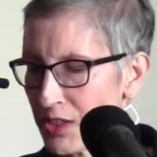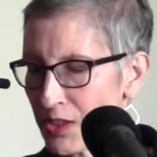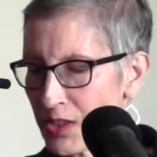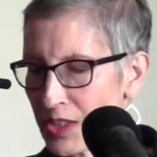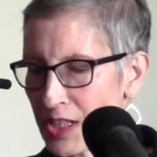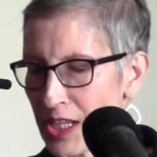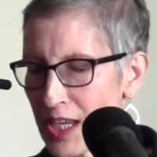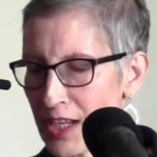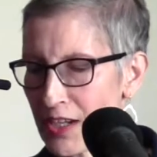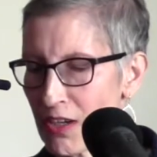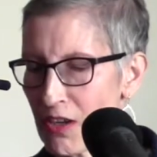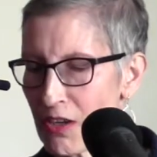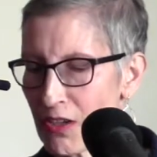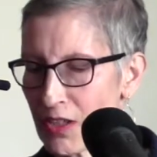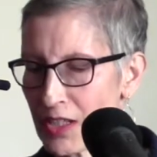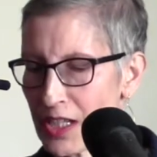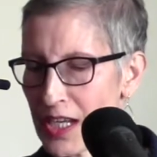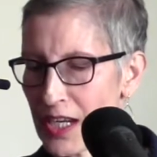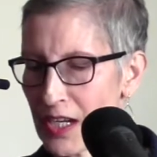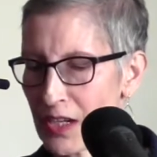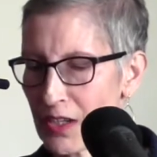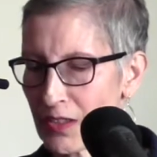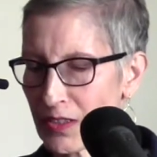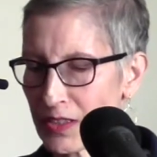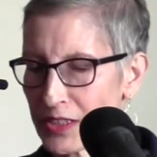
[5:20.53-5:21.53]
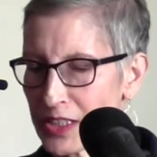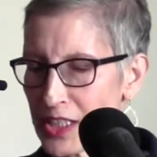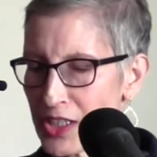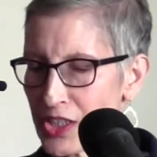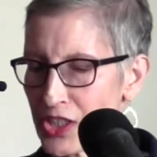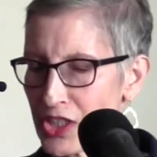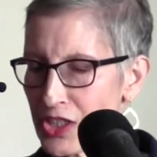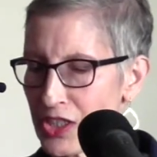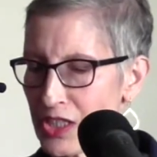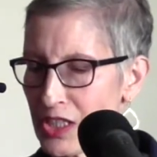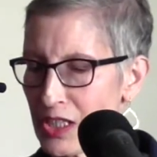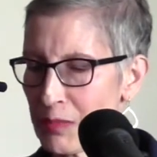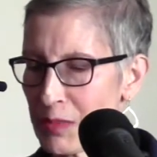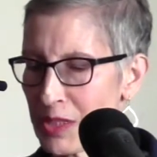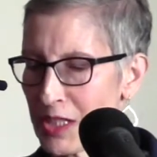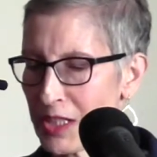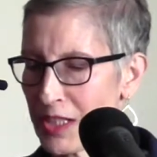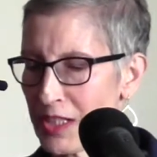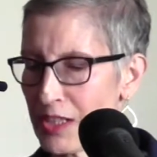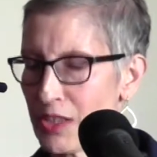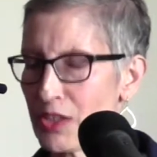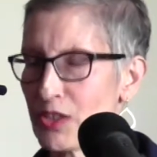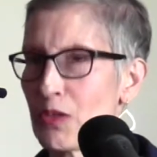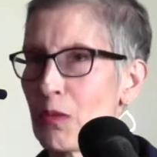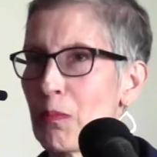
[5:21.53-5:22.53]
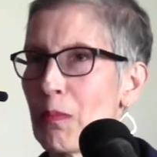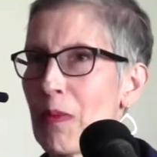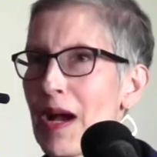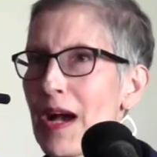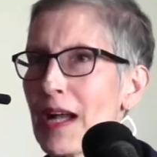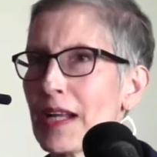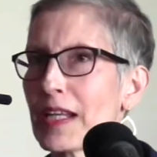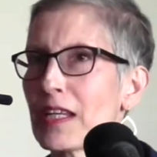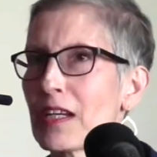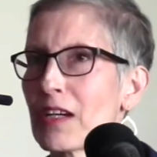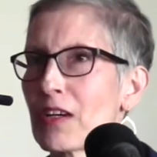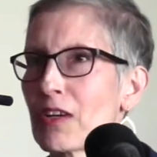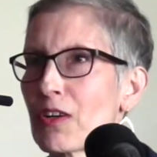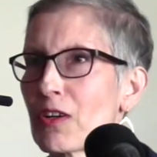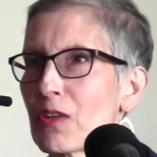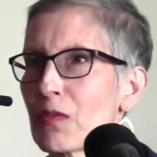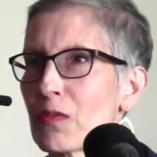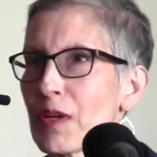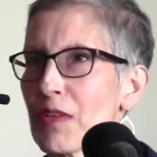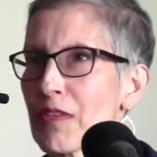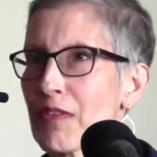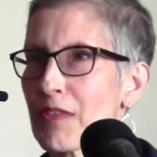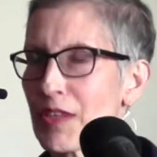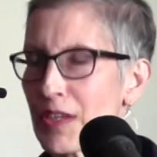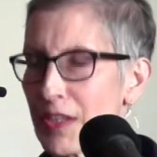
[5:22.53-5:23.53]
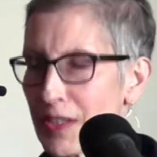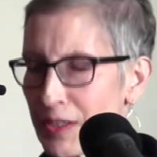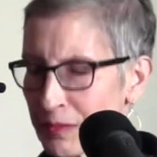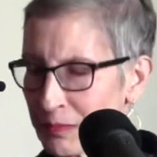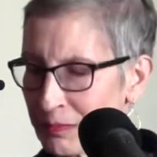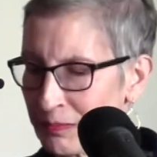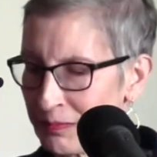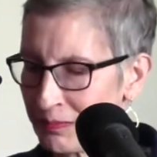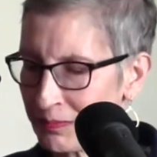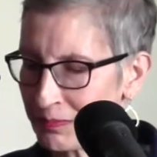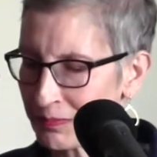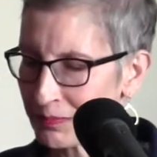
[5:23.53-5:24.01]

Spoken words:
or get all Carolee Schneemann and do body art with it.